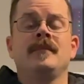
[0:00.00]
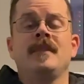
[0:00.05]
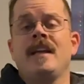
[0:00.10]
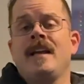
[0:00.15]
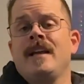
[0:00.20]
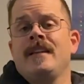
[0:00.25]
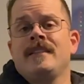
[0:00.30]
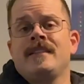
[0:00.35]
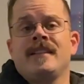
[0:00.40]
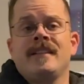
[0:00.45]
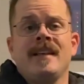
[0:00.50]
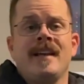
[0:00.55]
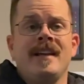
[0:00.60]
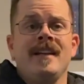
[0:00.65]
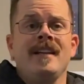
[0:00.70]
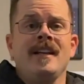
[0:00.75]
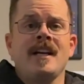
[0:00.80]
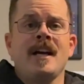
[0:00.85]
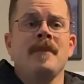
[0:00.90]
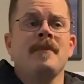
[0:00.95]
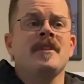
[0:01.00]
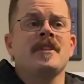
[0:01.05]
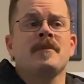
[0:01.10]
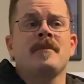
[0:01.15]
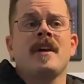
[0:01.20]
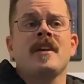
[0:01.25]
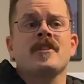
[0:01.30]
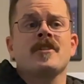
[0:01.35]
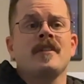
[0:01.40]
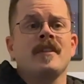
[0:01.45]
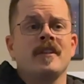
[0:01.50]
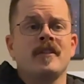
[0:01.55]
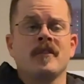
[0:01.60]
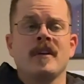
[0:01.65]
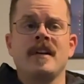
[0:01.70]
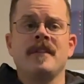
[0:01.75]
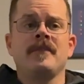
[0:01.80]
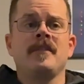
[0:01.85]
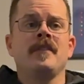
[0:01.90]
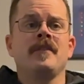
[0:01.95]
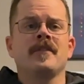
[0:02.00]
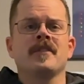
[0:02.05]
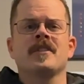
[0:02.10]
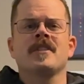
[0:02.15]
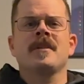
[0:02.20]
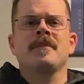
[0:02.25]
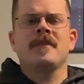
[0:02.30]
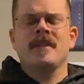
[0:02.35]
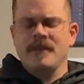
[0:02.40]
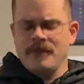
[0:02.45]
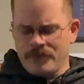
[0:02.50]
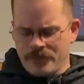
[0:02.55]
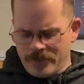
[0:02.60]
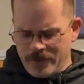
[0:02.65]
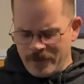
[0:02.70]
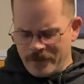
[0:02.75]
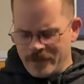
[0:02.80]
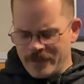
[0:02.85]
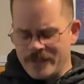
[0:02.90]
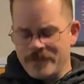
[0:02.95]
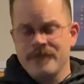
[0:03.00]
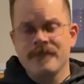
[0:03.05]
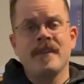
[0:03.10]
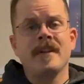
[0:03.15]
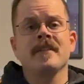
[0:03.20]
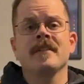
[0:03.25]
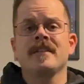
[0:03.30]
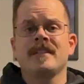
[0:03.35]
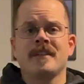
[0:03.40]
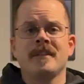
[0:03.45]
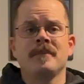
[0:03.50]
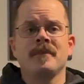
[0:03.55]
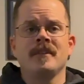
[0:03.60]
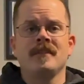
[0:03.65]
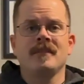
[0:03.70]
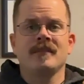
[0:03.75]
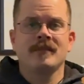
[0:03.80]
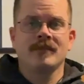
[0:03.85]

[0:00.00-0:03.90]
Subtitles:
And today, I'm especially grateful for something very, very simple.